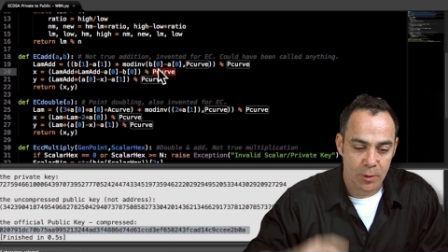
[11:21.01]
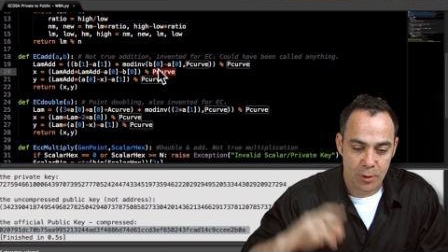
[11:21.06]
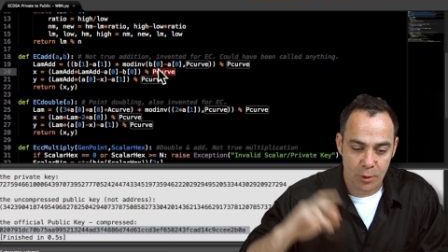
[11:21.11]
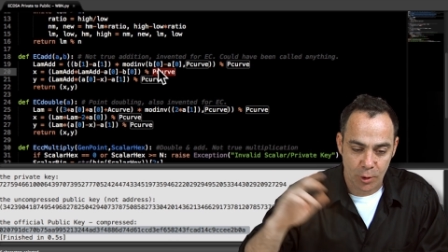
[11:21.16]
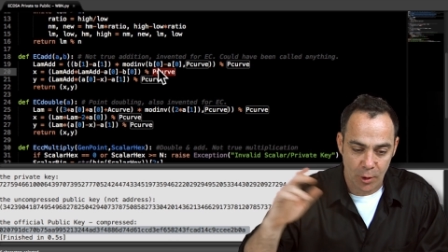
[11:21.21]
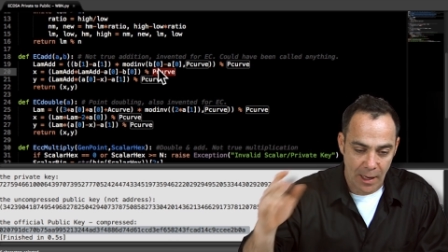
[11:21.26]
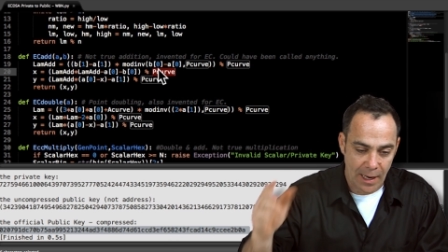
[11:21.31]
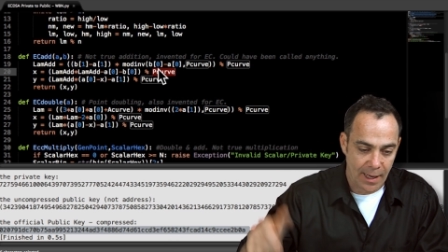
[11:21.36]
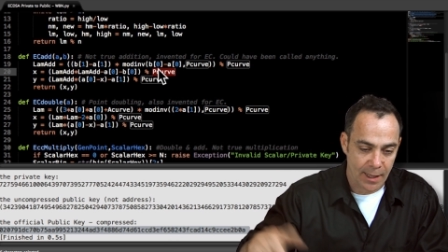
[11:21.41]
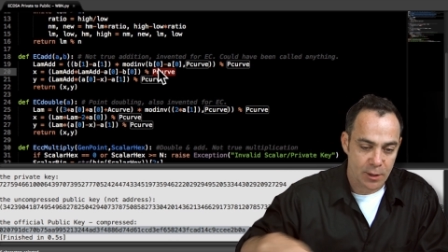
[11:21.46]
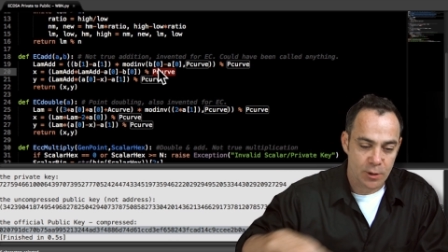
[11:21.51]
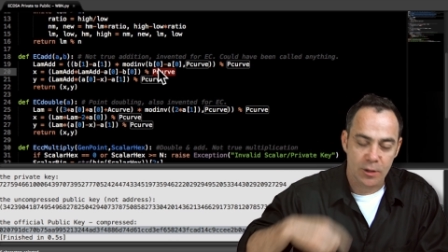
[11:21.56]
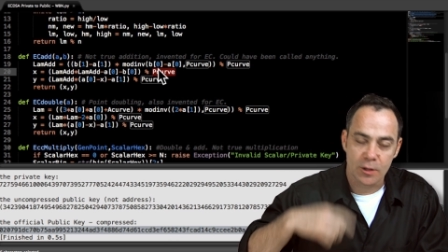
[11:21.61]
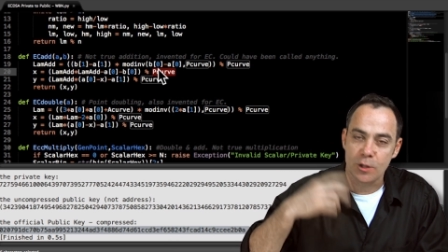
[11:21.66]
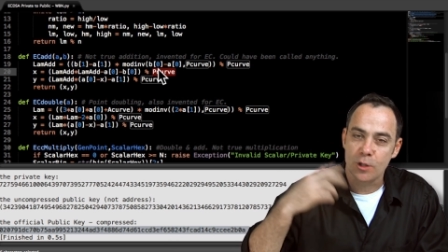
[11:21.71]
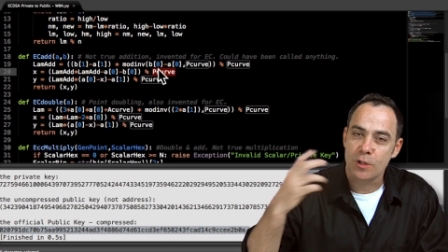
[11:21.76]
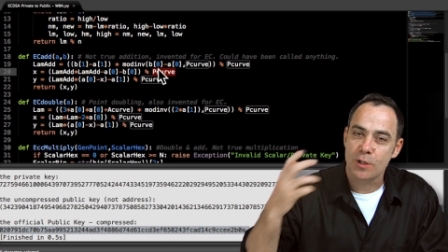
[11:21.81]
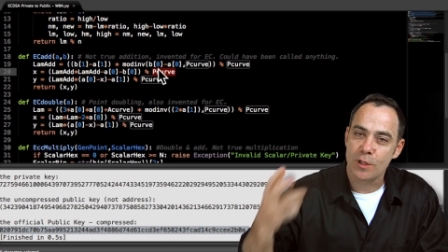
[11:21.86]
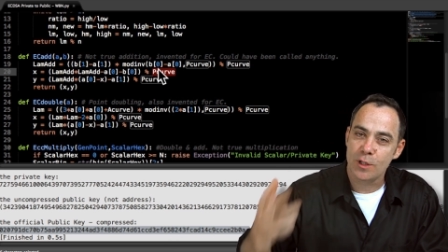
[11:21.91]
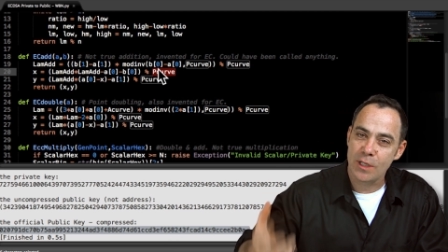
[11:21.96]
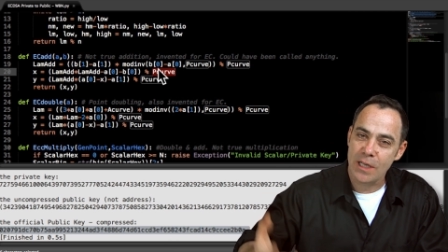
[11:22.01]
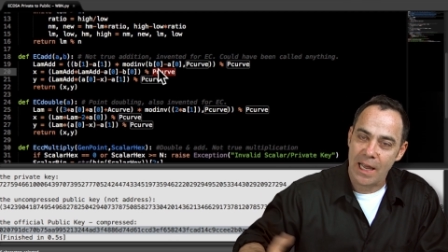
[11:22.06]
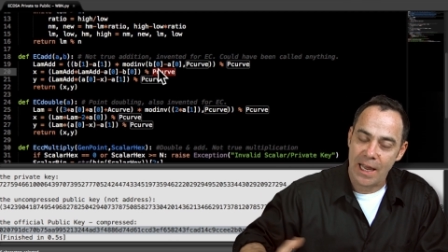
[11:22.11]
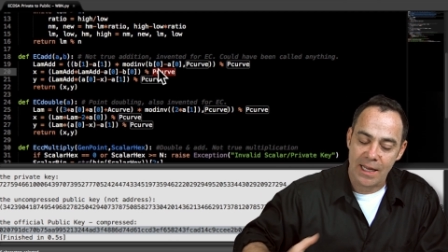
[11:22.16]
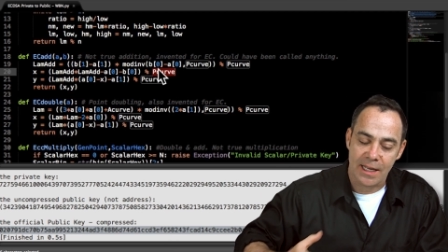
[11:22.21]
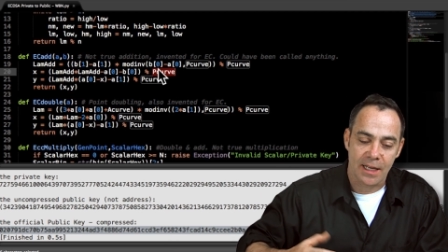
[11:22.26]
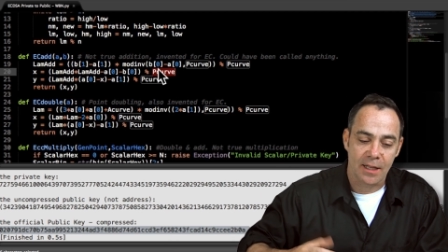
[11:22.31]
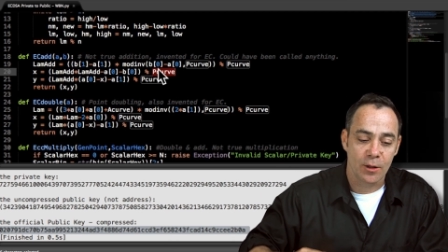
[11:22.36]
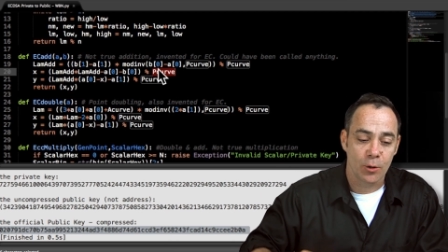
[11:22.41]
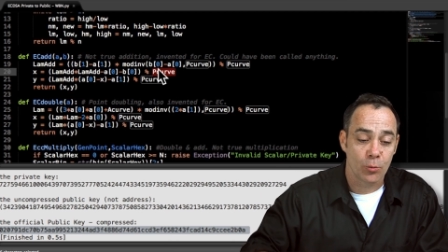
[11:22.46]
So you're actually just
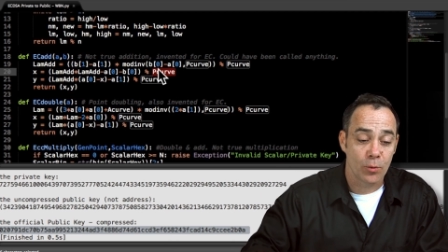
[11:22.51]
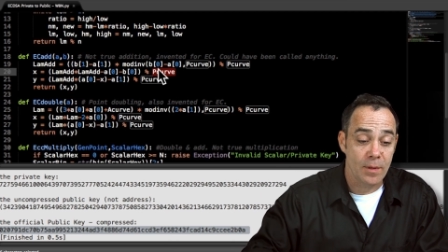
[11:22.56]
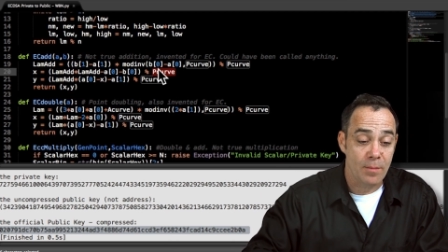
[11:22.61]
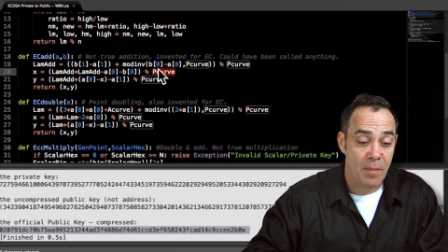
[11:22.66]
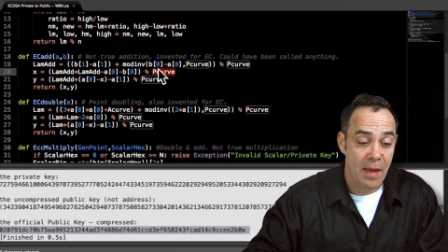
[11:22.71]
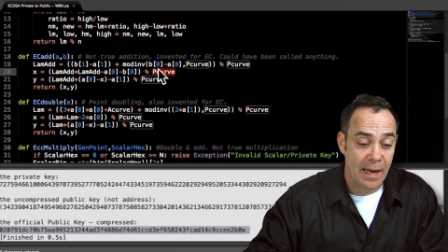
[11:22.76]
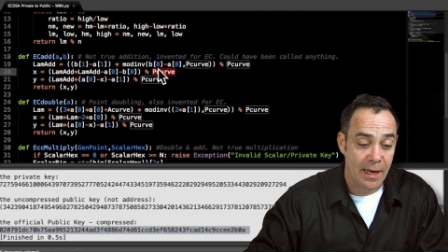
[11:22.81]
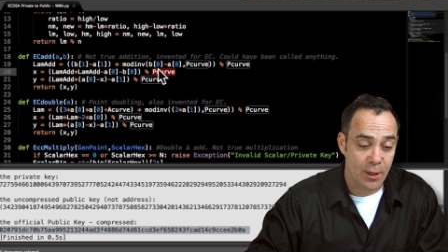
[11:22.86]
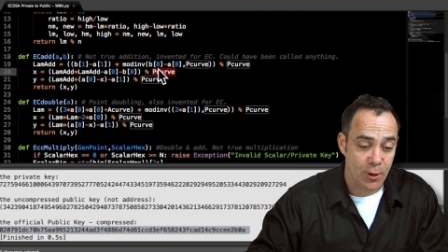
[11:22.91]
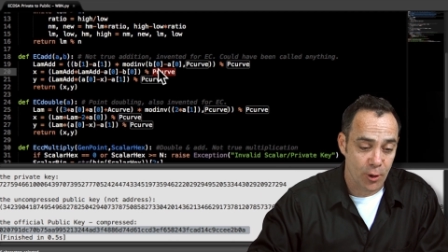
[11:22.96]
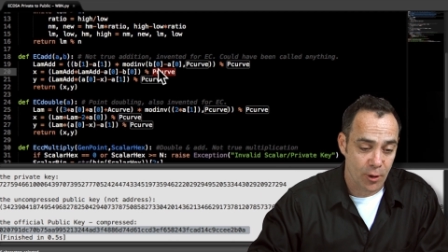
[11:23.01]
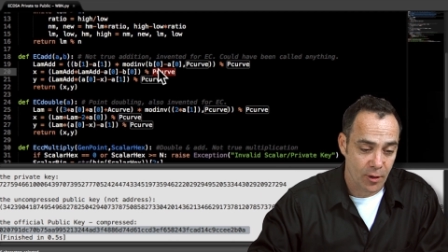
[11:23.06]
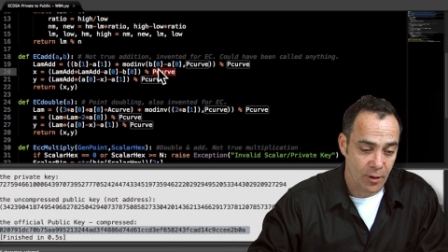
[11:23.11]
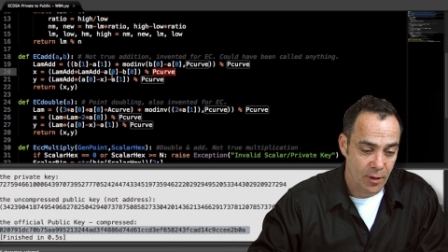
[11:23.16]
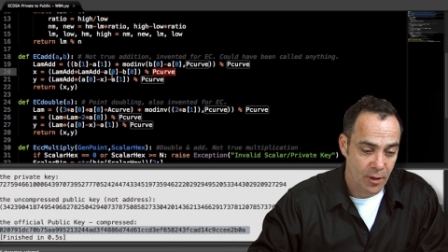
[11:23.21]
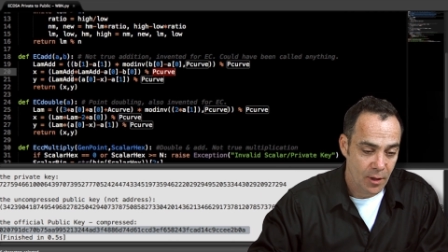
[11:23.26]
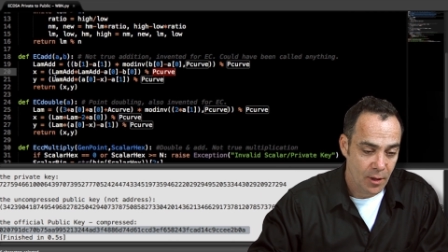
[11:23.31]
taking the remainder.